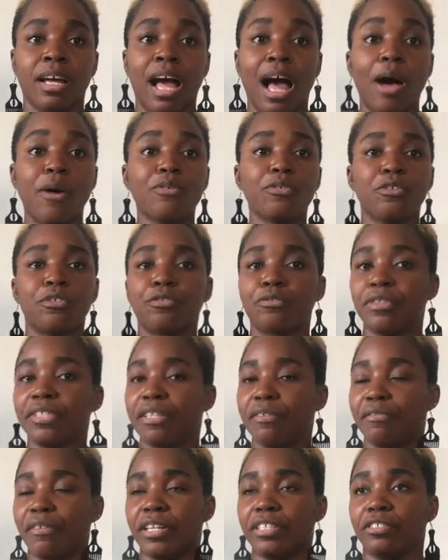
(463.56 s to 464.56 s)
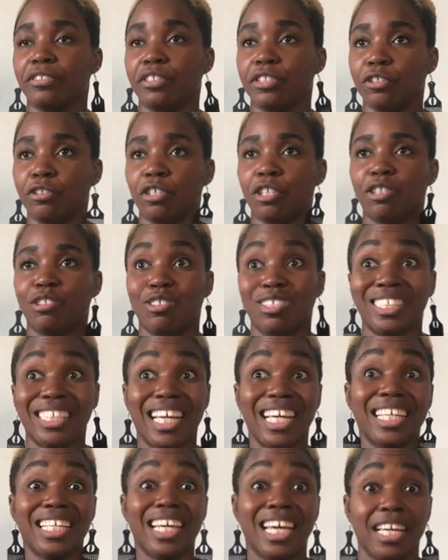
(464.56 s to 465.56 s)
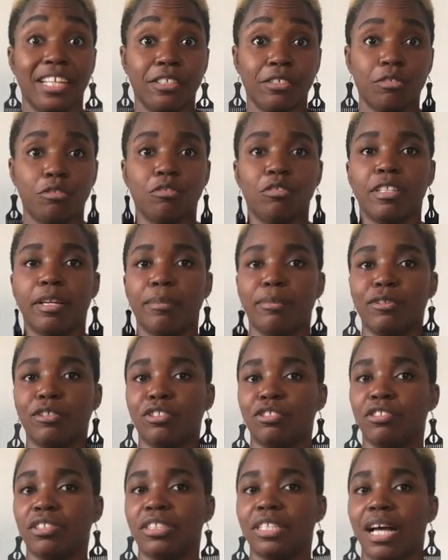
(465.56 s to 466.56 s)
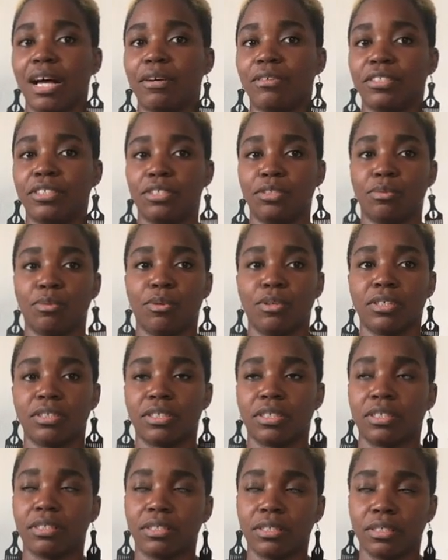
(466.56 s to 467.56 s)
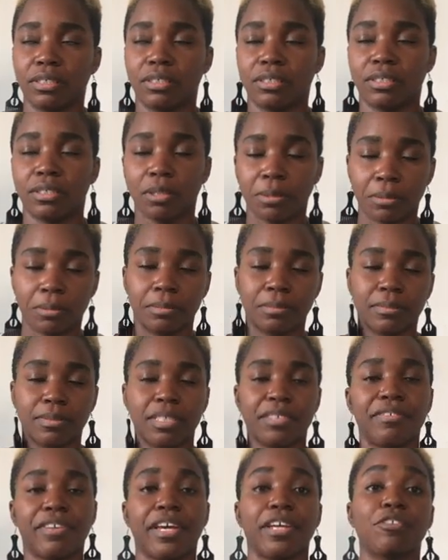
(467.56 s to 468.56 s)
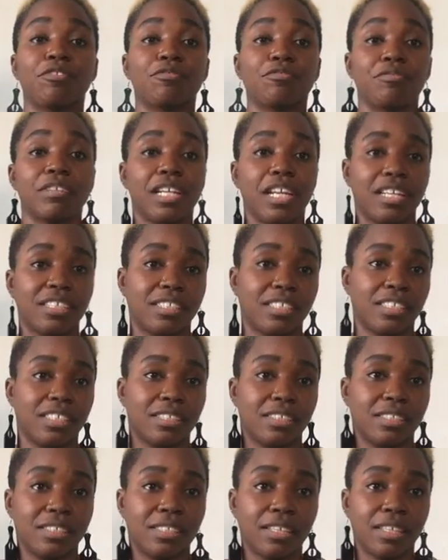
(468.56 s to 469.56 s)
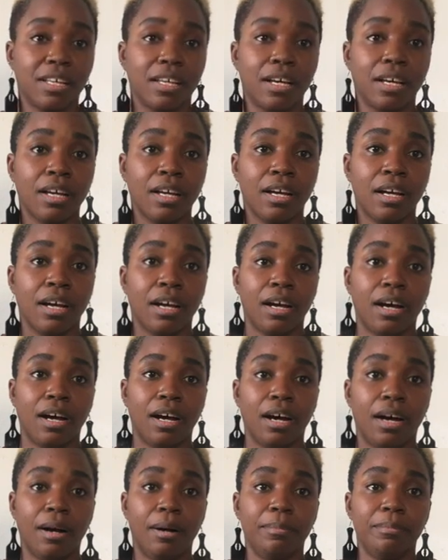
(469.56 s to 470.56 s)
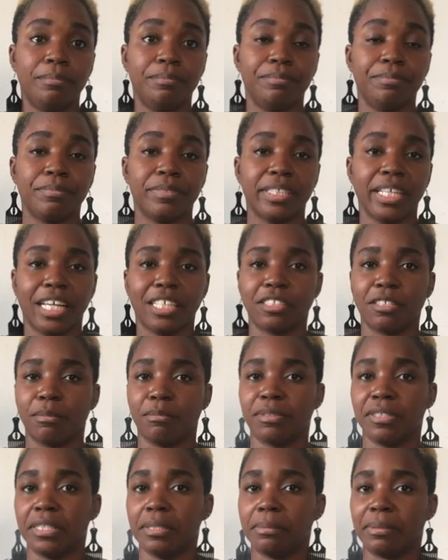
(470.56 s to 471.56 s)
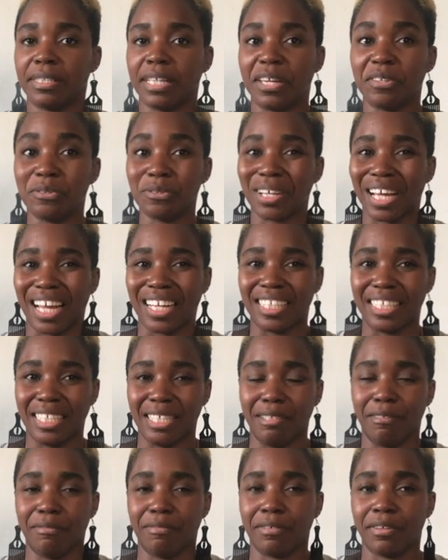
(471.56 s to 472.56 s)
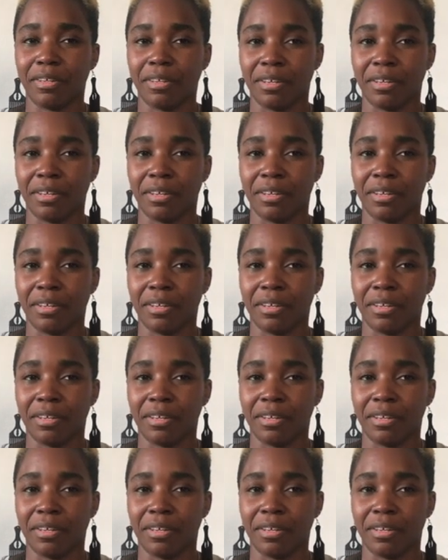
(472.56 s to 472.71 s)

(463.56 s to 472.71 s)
I'll use 3 different industries again to demonstrate how this works. So, if you're into real estate, here are some tips that you can give.